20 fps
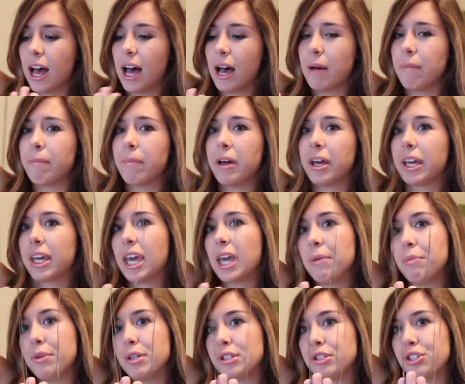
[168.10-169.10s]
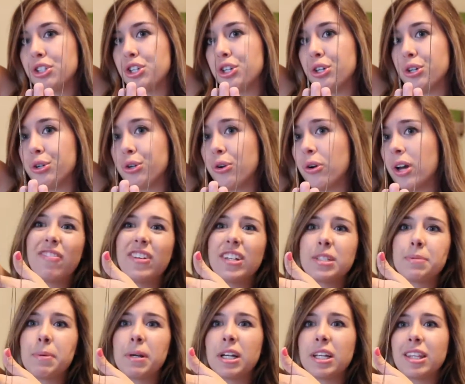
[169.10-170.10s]
but it came with 2. The
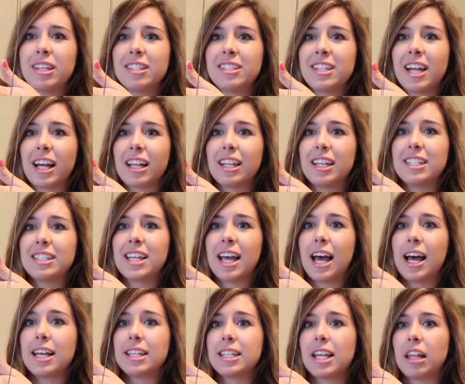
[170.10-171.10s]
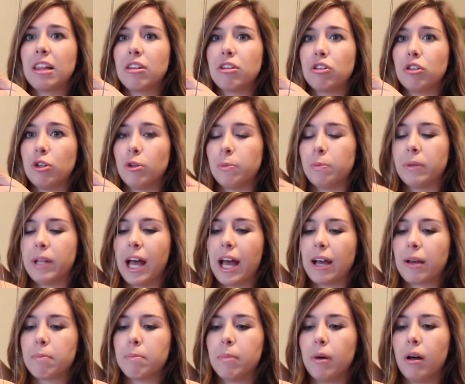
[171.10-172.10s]
first part of this necklace has a little
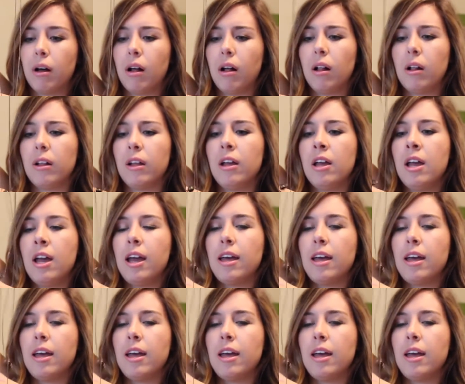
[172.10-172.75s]
black ball,